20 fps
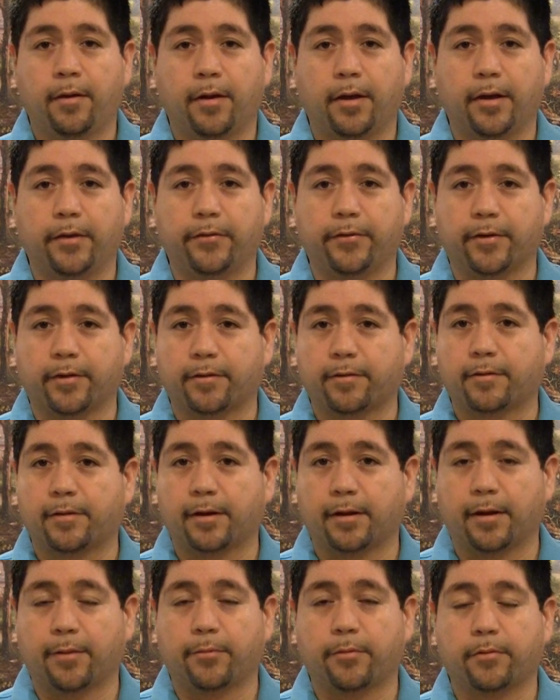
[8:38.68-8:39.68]
adjust the
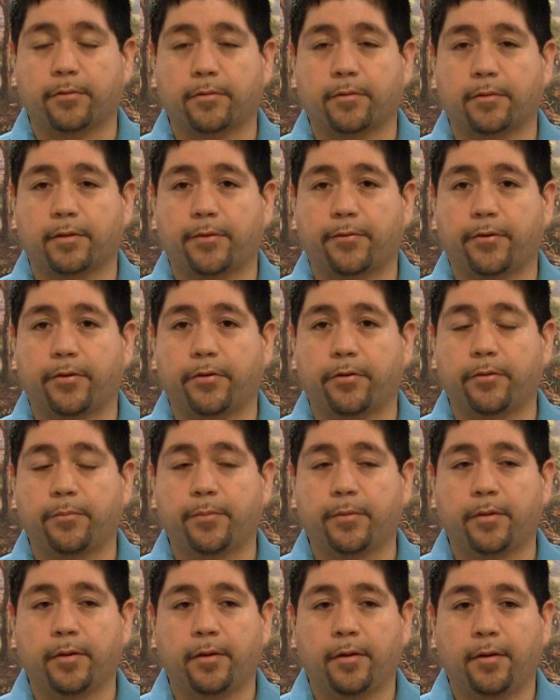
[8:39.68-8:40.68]
levels on every group.
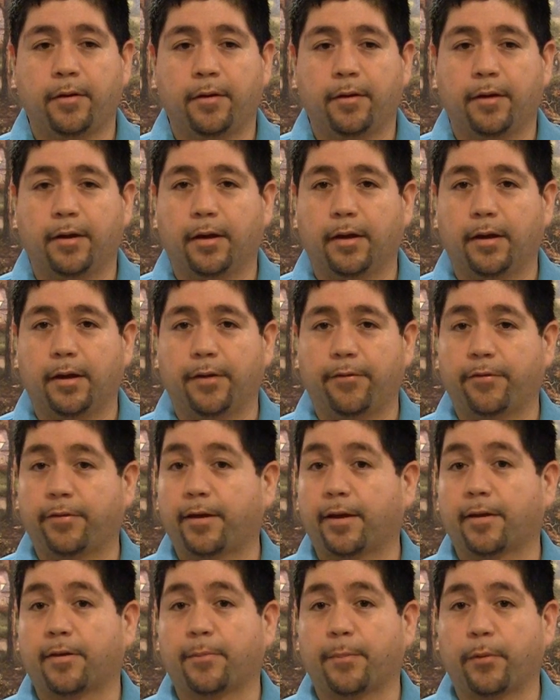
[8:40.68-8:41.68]

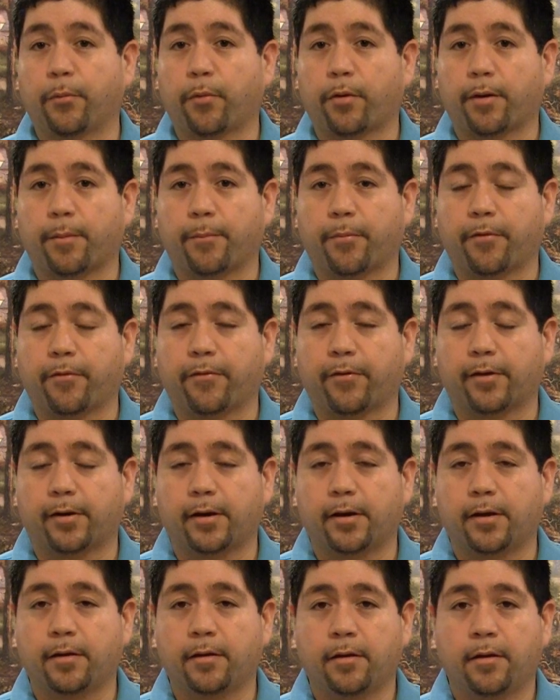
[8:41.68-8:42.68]
Everything has been working
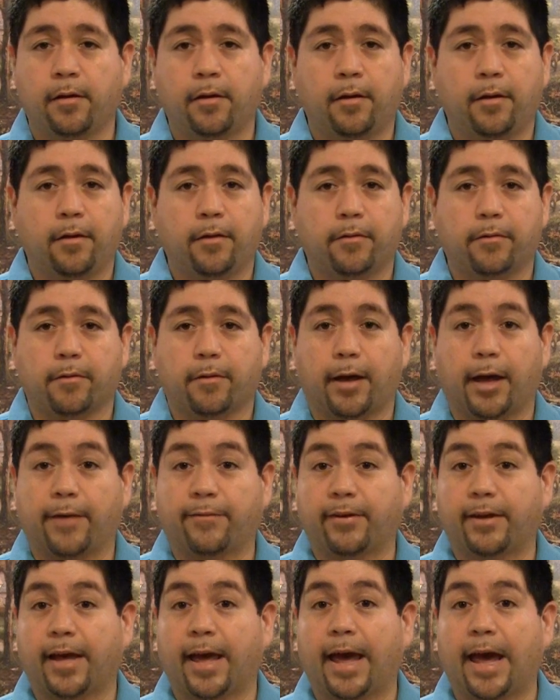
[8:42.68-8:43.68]
perfectly, so I
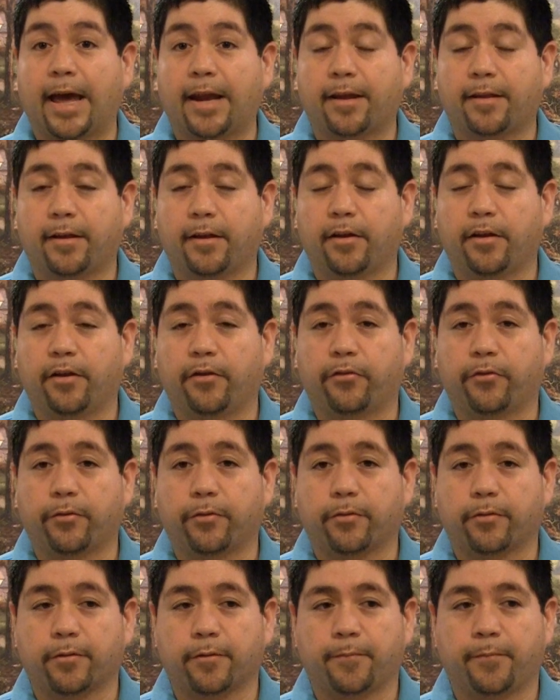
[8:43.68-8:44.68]
haven't had any
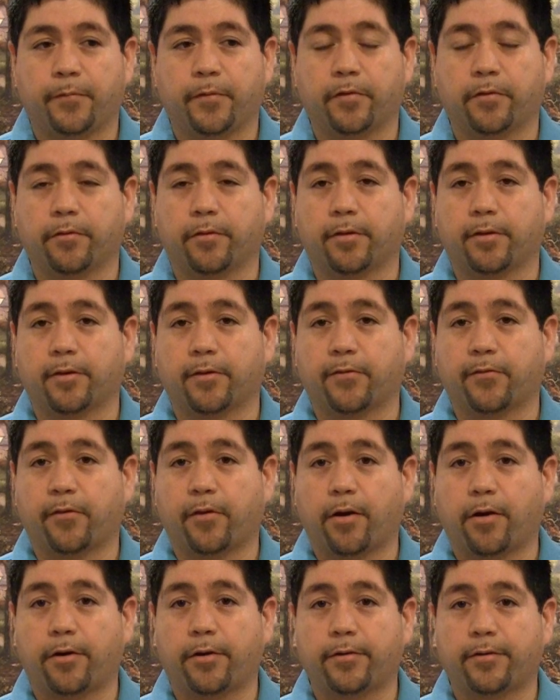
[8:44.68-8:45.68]
issues. So as
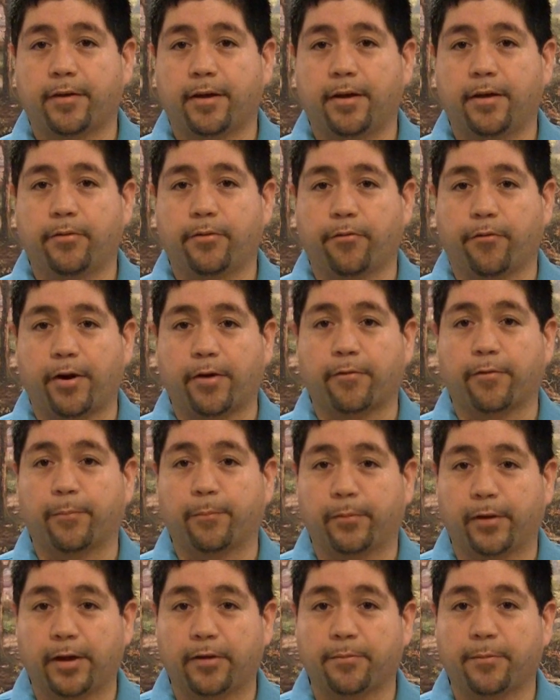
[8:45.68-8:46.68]
far as a direct
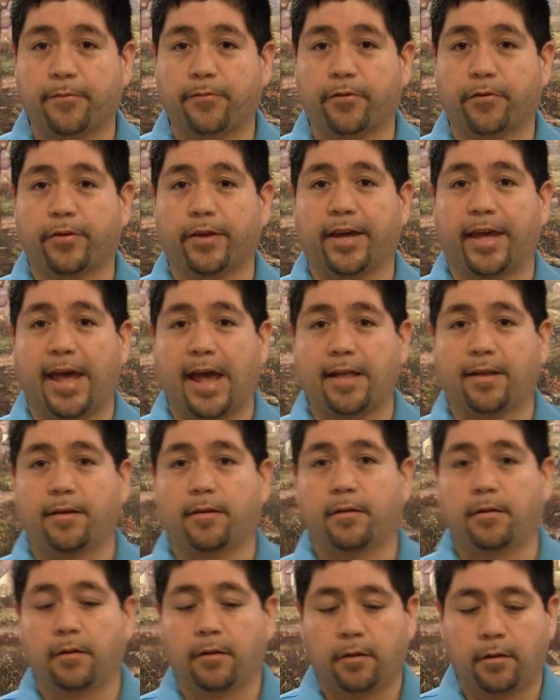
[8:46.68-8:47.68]
replacement for the
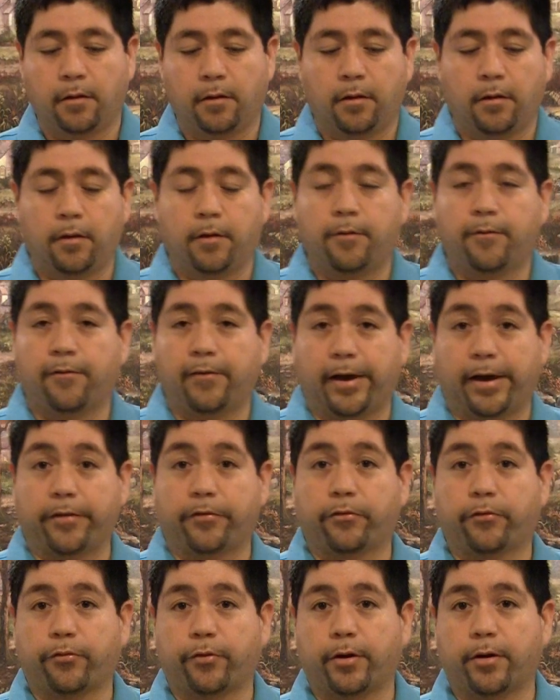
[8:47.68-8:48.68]
Canon
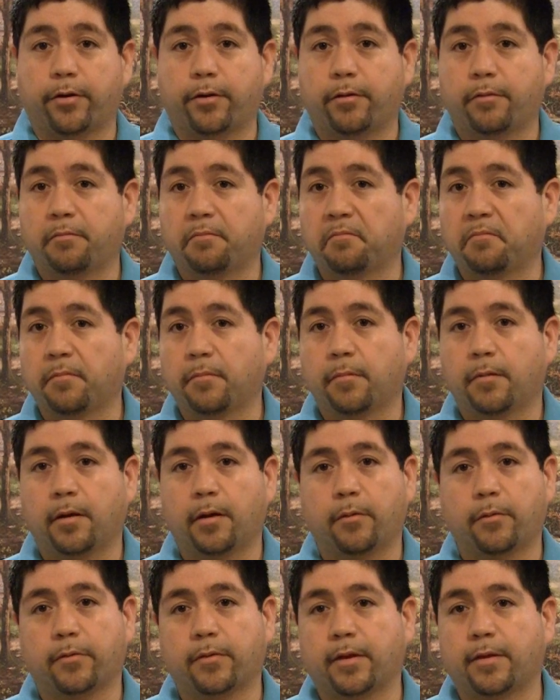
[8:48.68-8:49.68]
flash trigger, I
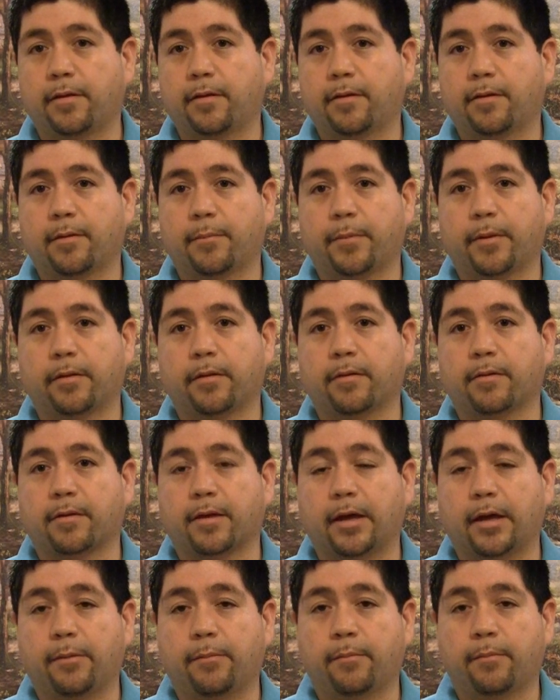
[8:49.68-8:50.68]
would say this is about the
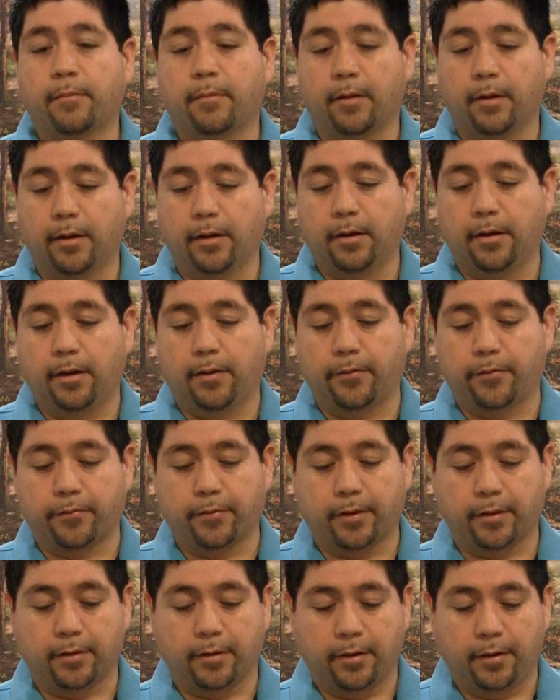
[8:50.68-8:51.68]
same. Other
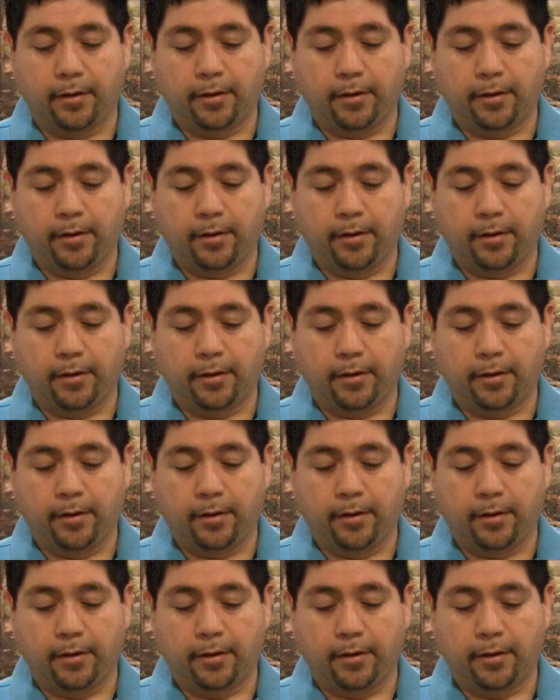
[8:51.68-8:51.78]
than,